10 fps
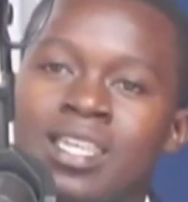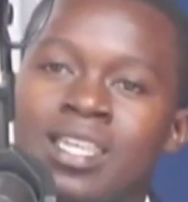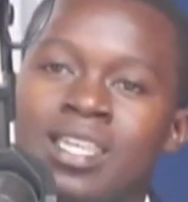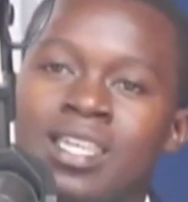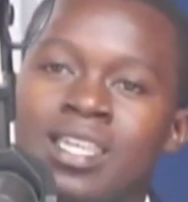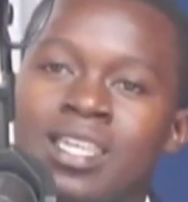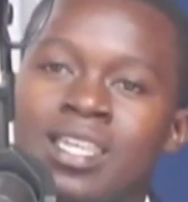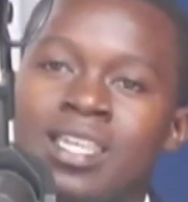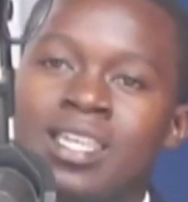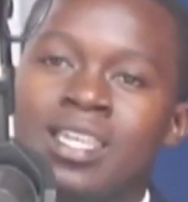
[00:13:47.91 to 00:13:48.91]
might help
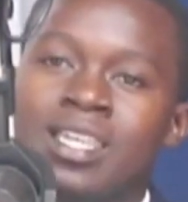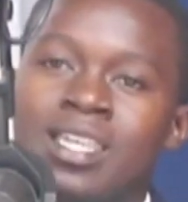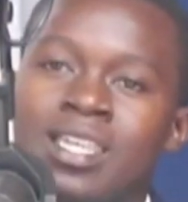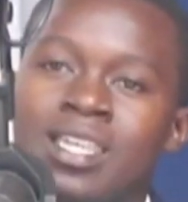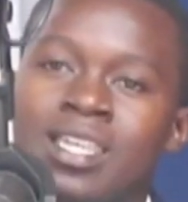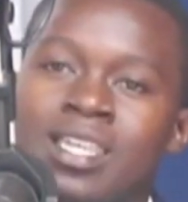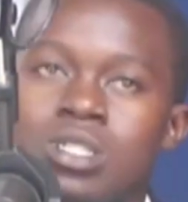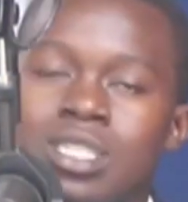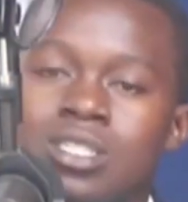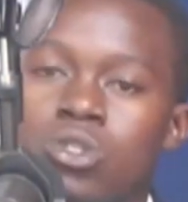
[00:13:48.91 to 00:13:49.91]
us as well reduce this.